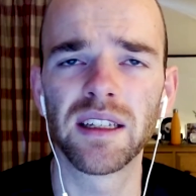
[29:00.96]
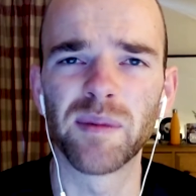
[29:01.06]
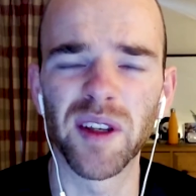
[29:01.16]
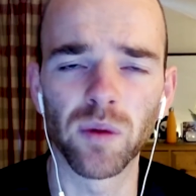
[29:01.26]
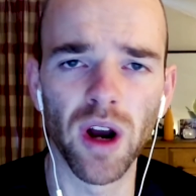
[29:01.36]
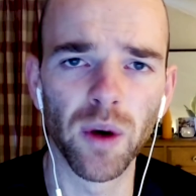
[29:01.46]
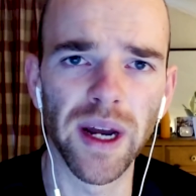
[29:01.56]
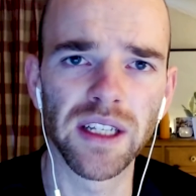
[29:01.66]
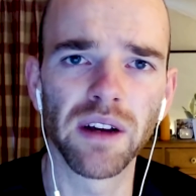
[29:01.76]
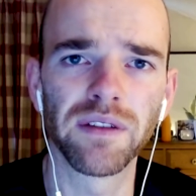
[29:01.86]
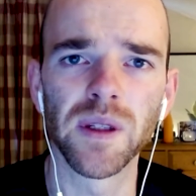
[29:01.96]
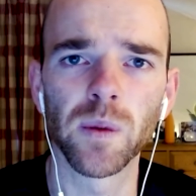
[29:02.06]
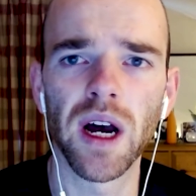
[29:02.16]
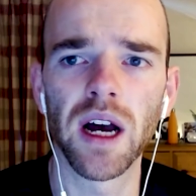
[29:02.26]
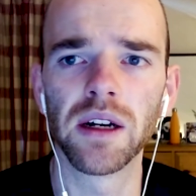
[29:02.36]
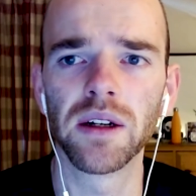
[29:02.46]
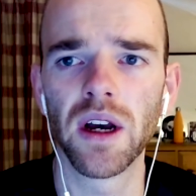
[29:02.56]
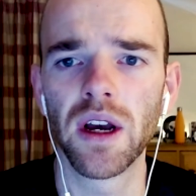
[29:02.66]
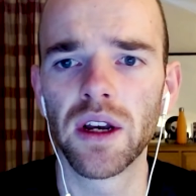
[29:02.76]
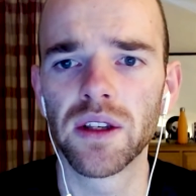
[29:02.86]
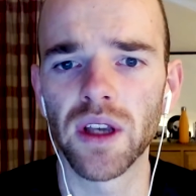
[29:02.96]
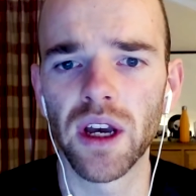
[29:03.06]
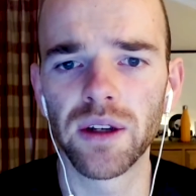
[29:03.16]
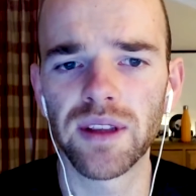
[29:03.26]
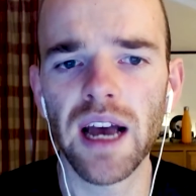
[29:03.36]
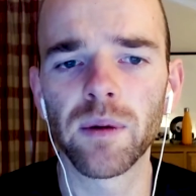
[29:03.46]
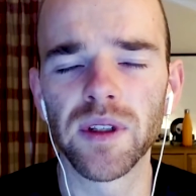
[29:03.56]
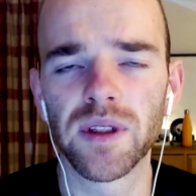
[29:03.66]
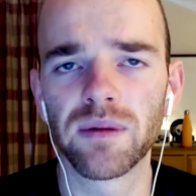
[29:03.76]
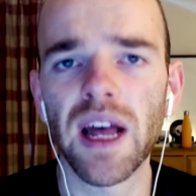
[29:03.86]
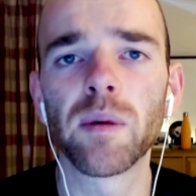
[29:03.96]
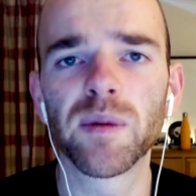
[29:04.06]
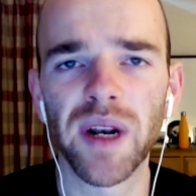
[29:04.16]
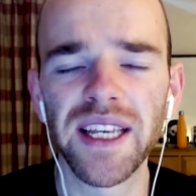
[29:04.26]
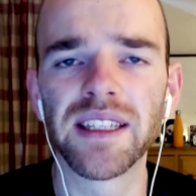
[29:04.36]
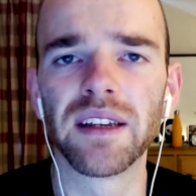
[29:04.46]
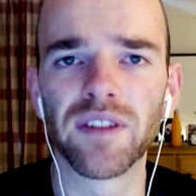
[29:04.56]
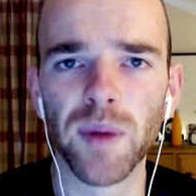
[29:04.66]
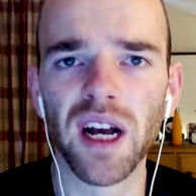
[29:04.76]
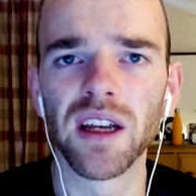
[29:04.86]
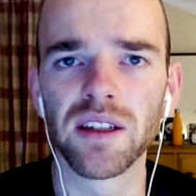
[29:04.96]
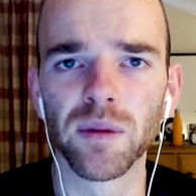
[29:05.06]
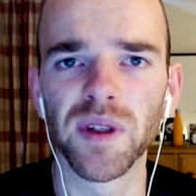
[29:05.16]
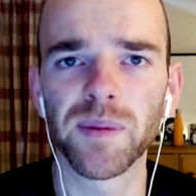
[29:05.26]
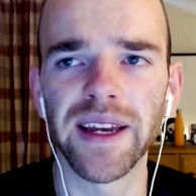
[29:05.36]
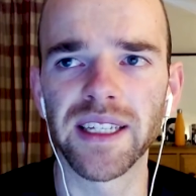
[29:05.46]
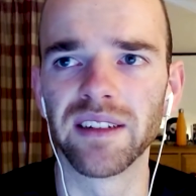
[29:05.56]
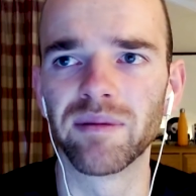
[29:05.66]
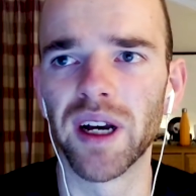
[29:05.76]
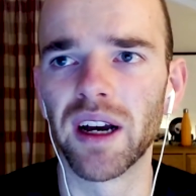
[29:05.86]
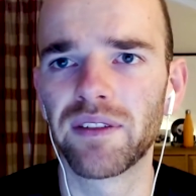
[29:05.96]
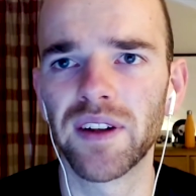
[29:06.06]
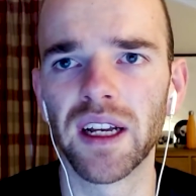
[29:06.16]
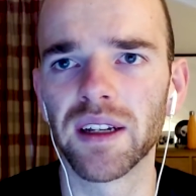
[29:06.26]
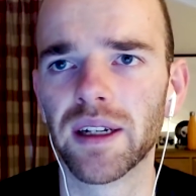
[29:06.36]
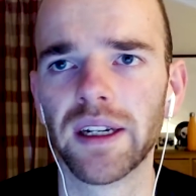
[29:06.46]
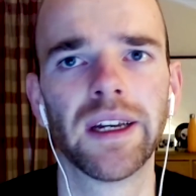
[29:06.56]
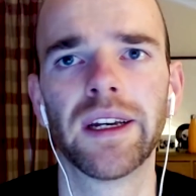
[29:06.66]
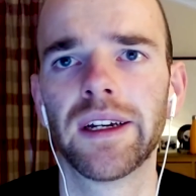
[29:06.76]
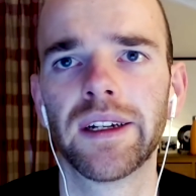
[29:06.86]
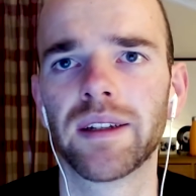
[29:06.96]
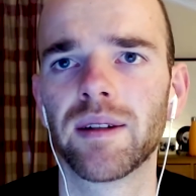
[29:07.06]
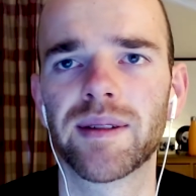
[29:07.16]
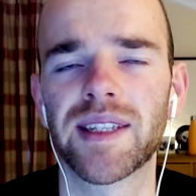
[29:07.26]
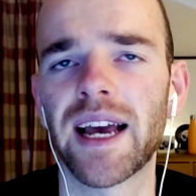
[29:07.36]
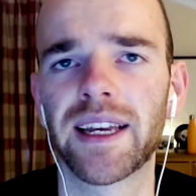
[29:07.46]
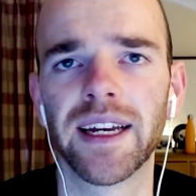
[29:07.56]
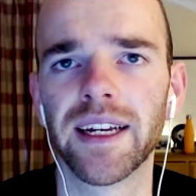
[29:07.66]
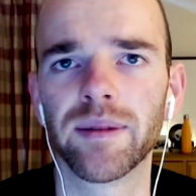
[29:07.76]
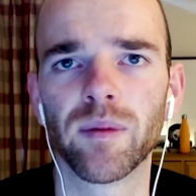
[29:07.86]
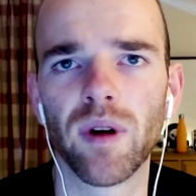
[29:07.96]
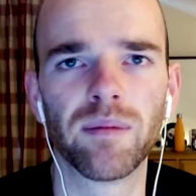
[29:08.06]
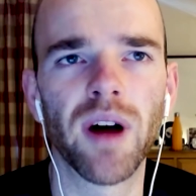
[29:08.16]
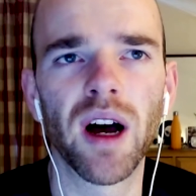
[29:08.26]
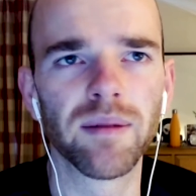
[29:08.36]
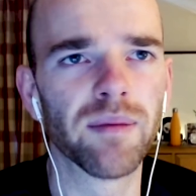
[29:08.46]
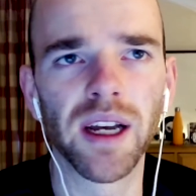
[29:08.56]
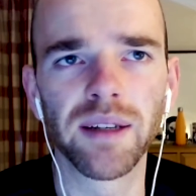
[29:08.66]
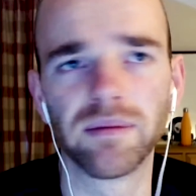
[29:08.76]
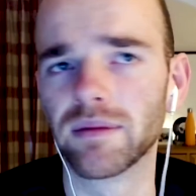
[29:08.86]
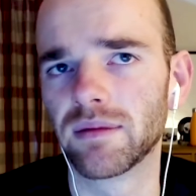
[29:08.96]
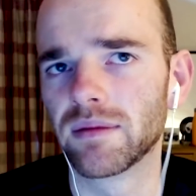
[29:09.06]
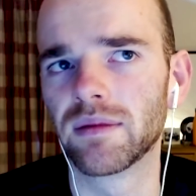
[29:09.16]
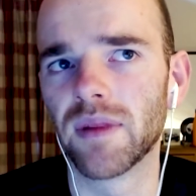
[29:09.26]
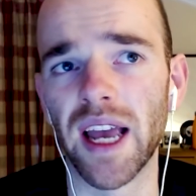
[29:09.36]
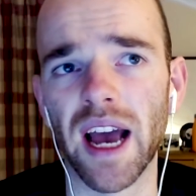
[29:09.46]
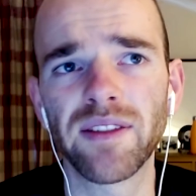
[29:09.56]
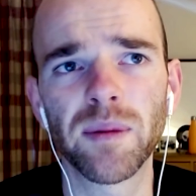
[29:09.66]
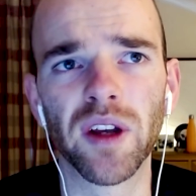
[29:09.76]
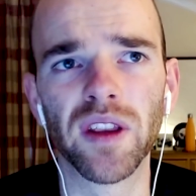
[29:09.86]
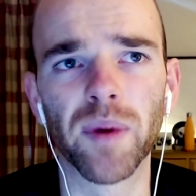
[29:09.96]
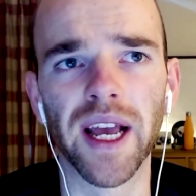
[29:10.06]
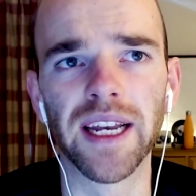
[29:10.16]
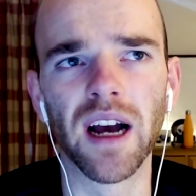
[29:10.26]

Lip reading: Smith Rowe went off as well. So that was pleasing from an Arsenal perspective. But I feel like Saka might have to be on the plane.